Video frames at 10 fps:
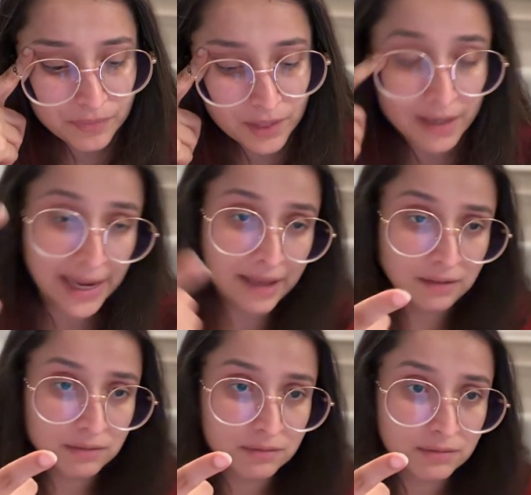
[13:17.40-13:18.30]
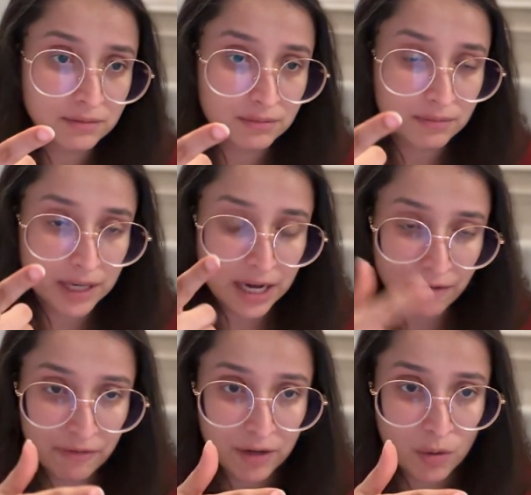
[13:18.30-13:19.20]
again,
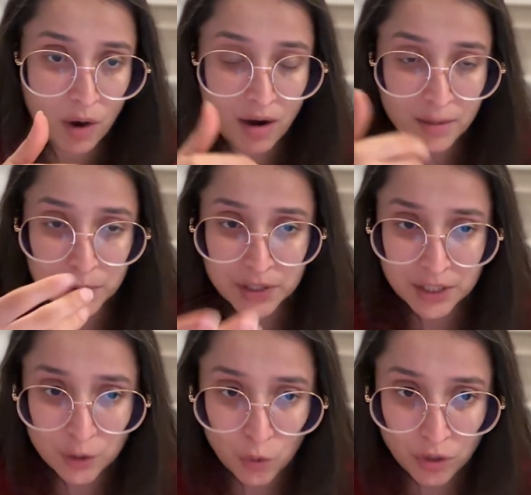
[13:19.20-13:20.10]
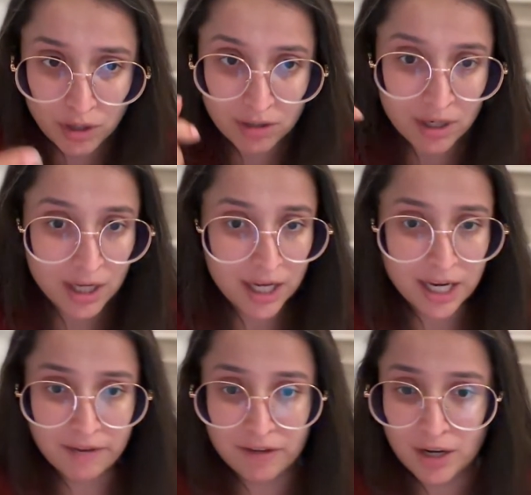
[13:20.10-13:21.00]
if you are a business owner,
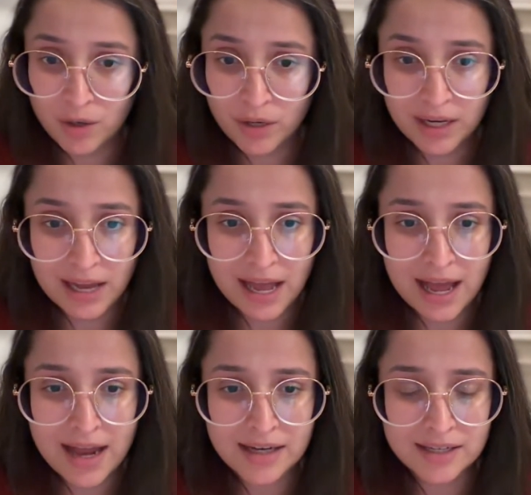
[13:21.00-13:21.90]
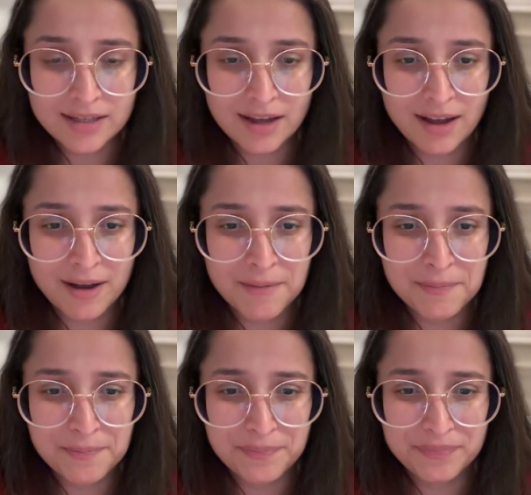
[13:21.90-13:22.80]
if you are looking at
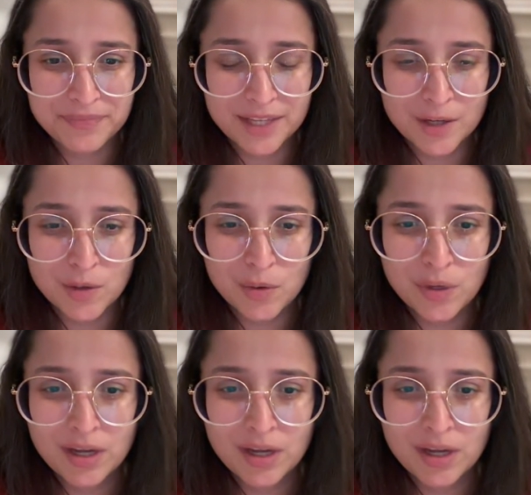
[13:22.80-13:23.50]
you know